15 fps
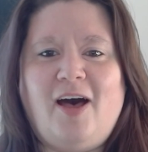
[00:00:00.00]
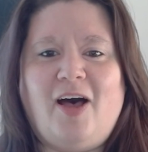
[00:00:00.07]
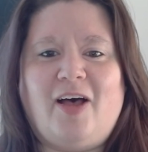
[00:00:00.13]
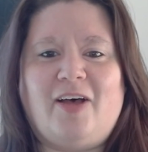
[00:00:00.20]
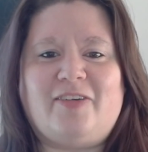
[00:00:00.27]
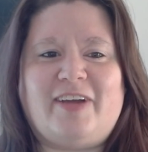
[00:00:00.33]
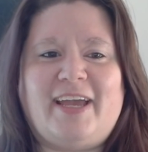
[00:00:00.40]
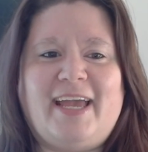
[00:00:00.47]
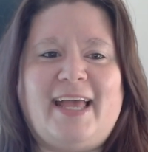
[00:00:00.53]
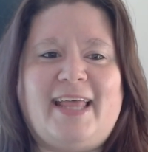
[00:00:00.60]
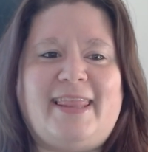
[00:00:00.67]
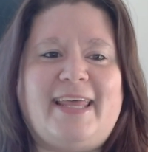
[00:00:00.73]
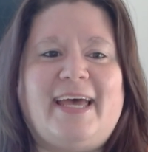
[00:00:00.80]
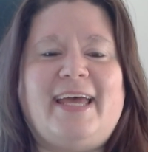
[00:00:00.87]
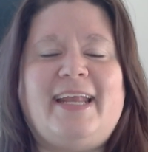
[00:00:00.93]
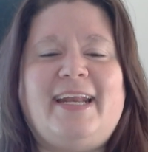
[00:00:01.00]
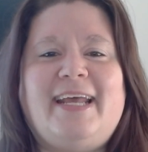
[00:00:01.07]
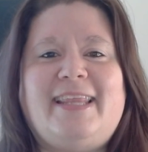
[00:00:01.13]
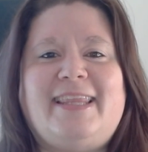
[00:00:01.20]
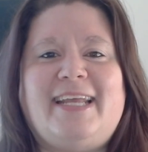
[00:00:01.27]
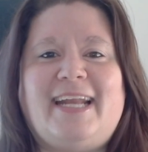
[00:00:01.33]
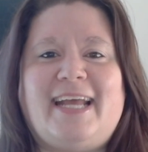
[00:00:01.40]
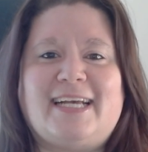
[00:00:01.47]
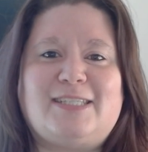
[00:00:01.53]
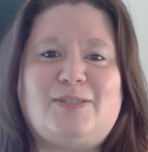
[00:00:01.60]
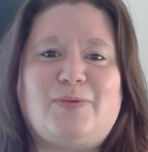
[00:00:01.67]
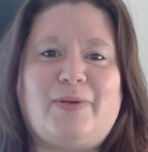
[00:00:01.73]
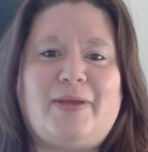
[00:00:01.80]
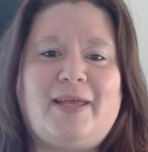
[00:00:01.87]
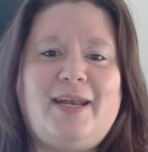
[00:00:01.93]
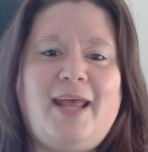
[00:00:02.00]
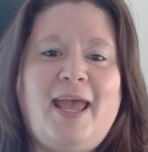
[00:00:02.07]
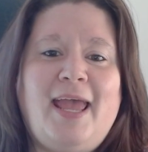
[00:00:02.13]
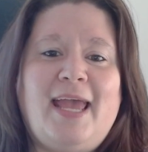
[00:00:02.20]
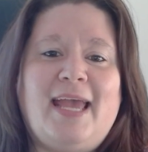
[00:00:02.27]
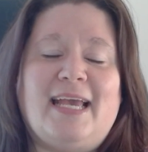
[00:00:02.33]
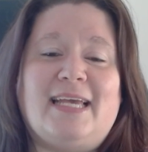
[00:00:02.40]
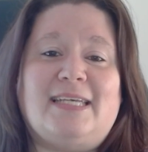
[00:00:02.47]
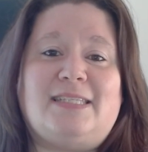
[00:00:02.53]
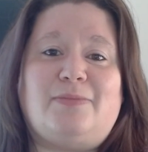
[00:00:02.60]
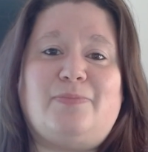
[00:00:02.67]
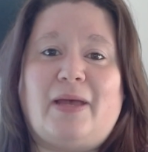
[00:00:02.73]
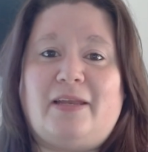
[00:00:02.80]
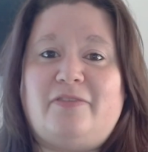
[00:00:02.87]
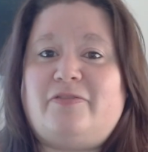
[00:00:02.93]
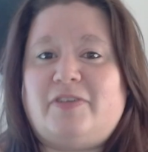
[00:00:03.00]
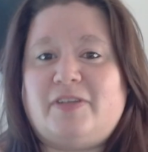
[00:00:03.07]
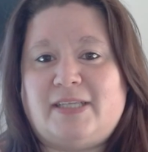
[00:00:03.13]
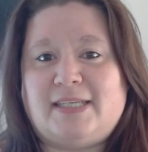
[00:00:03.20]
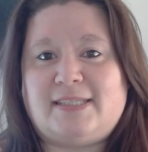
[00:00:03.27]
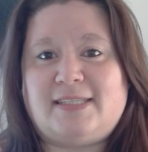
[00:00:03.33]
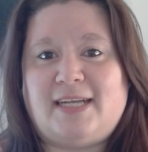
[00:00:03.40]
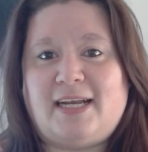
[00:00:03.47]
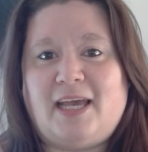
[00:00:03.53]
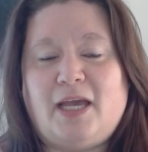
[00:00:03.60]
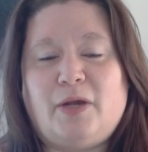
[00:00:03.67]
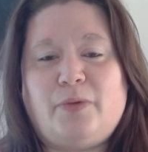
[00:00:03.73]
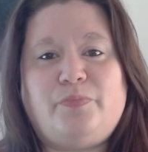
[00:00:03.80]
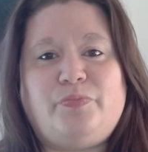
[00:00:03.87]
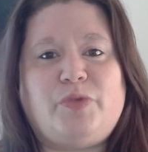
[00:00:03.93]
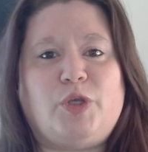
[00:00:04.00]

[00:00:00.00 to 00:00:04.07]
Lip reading: All right, and then the next one is mindful listening.